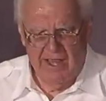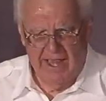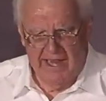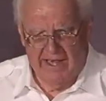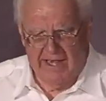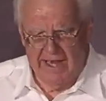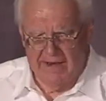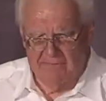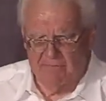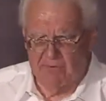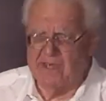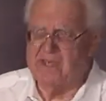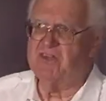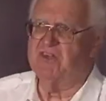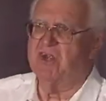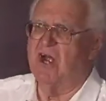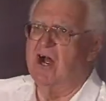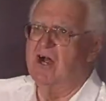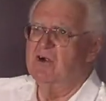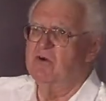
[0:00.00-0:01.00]
and every
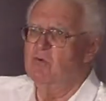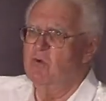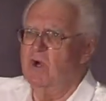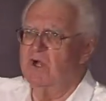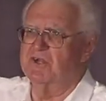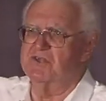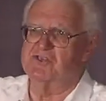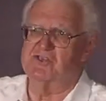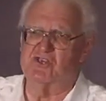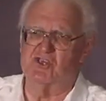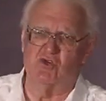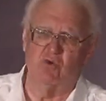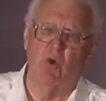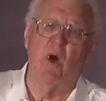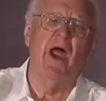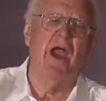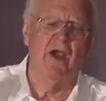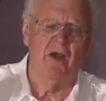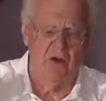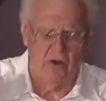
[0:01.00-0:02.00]
tongue will
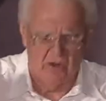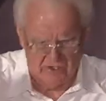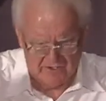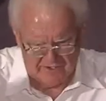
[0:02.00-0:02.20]
swear or